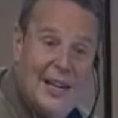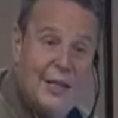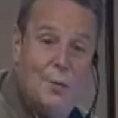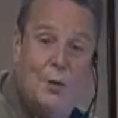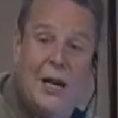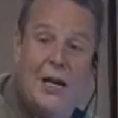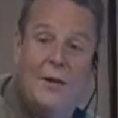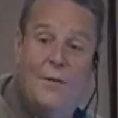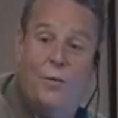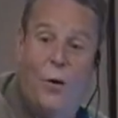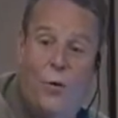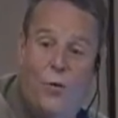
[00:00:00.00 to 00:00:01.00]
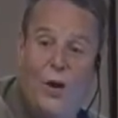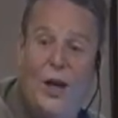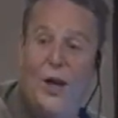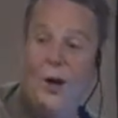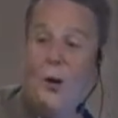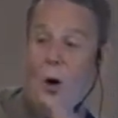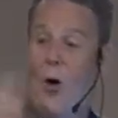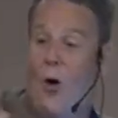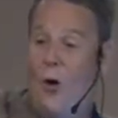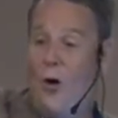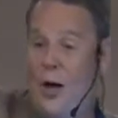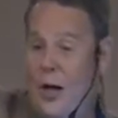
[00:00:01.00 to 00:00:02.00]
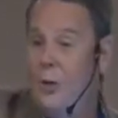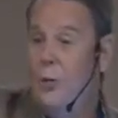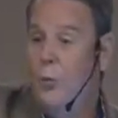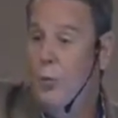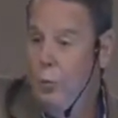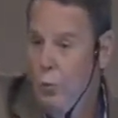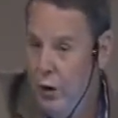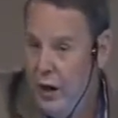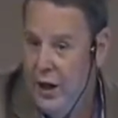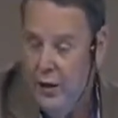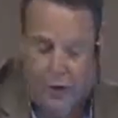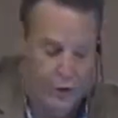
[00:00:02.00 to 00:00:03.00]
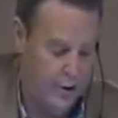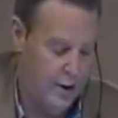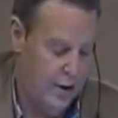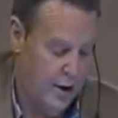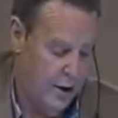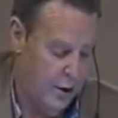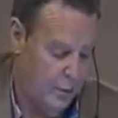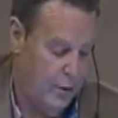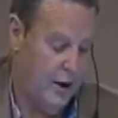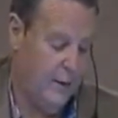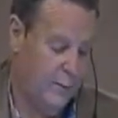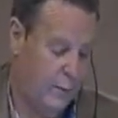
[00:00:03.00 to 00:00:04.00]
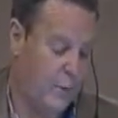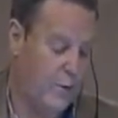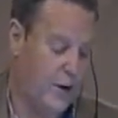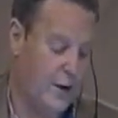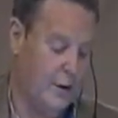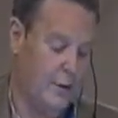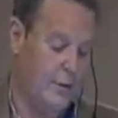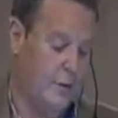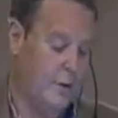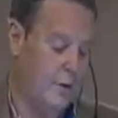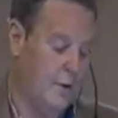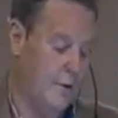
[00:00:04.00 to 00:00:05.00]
has been fulfilled or it will be fulfilled.